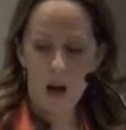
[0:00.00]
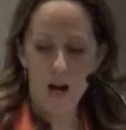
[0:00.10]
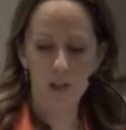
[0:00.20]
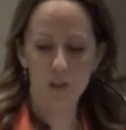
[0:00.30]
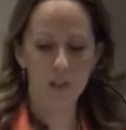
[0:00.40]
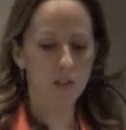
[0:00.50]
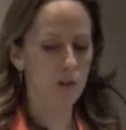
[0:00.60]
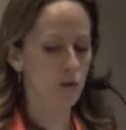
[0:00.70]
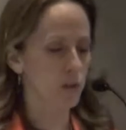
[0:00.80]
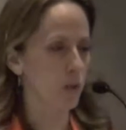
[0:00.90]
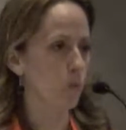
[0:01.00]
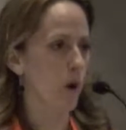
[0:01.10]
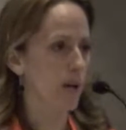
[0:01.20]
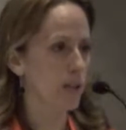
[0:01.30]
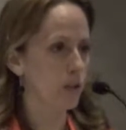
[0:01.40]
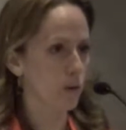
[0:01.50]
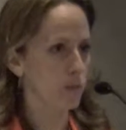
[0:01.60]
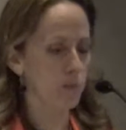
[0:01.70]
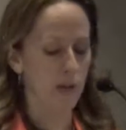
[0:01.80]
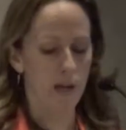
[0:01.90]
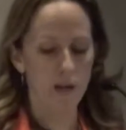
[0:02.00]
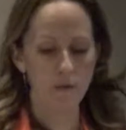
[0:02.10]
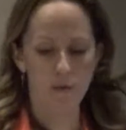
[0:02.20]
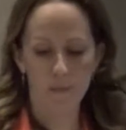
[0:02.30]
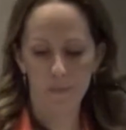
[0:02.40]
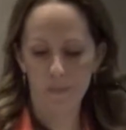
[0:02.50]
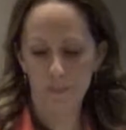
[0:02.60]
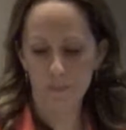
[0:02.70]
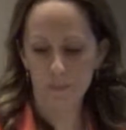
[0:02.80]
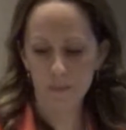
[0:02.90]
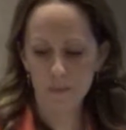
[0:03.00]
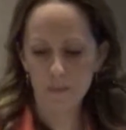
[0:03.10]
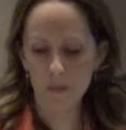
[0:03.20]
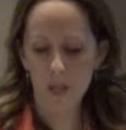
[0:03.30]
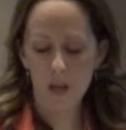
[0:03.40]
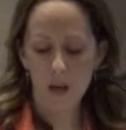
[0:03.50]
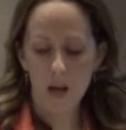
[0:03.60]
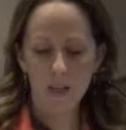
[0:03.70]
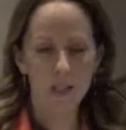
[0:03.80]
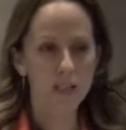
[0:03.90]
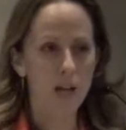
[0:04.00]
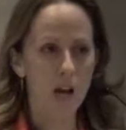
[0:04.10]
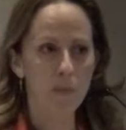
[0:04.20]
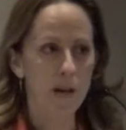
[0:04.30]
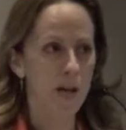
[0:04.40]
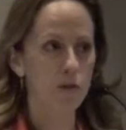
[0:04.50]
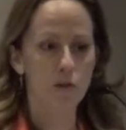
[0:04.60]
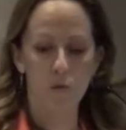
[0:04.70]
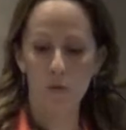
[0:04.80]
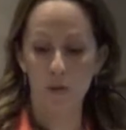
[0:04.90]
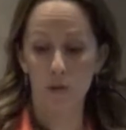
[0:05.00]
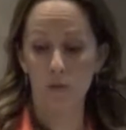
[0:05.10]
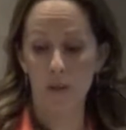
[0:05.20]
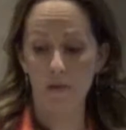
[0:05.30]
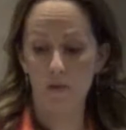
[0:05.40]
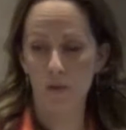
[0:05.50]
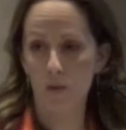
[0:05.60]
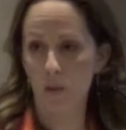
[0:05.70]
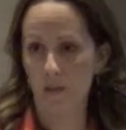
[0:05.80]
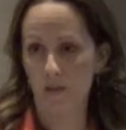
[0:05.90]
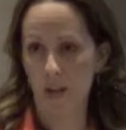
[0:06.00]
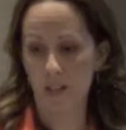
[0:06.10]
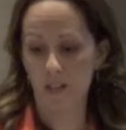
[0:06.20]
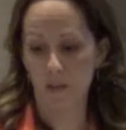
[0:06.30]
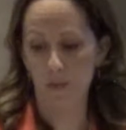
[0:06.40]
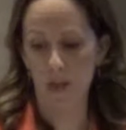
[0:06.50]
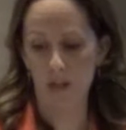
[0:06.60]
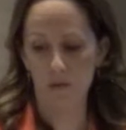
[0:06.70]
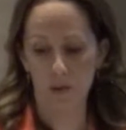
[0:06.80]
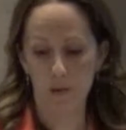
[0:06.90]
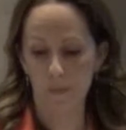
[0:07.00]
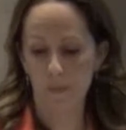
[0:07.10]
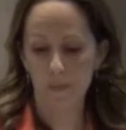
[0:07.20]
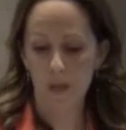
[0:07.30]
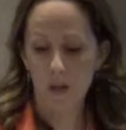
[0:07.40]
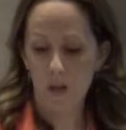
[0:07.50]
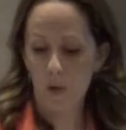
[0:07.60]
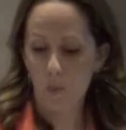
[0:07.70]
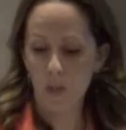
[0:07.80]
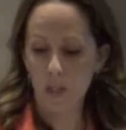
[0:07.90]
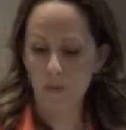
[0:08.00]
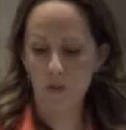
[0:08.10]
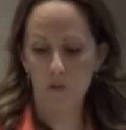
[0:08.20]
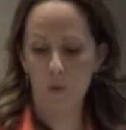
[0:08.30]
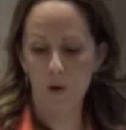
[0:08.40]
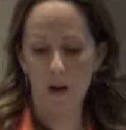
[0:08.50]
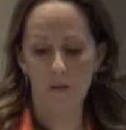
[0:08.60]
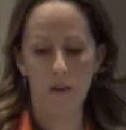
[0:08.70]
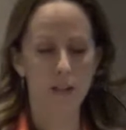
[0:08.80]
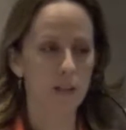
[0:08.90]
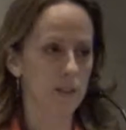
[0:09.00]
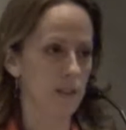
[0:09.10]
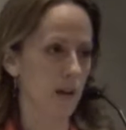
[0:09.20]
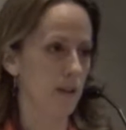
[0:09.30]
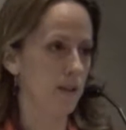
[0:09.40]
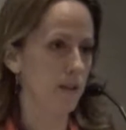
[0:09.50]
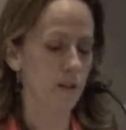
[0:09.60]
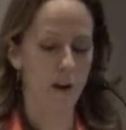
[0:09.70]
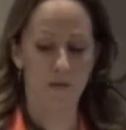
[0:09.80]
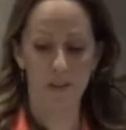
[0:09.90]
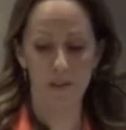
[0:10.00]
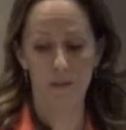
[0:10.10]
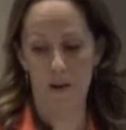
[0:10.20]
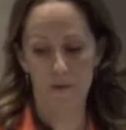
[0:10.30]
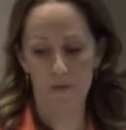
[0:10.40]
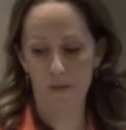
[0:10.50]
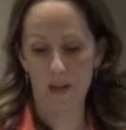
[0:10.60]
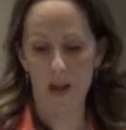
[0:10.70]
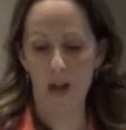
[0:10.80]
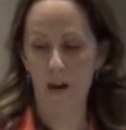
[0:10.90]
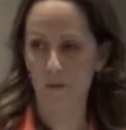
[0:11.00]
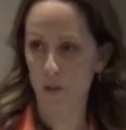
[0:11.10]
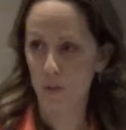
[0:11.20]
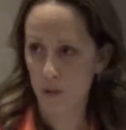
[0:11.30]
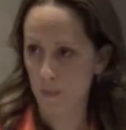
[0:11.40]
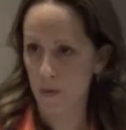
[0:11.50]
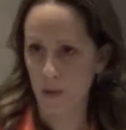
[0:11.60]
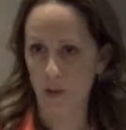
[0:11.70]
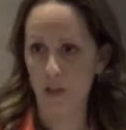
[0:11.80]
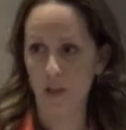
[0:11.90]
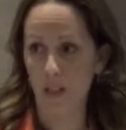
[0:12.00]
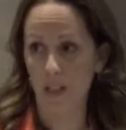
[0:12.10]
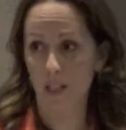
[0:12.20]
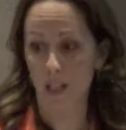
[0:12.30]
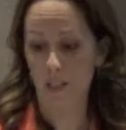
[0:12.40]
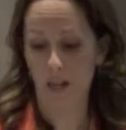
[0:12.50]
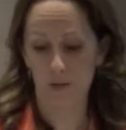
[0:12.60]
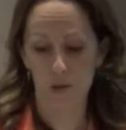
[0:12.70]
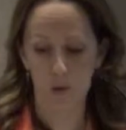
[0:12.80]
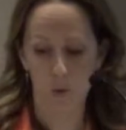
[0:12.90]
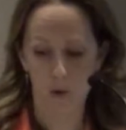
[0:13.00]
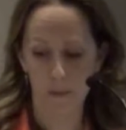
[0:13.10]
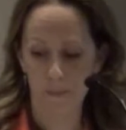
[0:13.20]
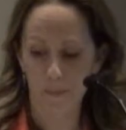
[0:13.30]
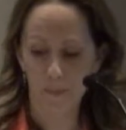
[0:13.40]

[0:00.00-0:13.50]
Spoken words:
I just didn't understand why he couldn't behave. At that time, I had no clue that food could affect his behavior. When he was 4, I finally said, enough is enough, and I have to do something or he's going to get kicked out of school.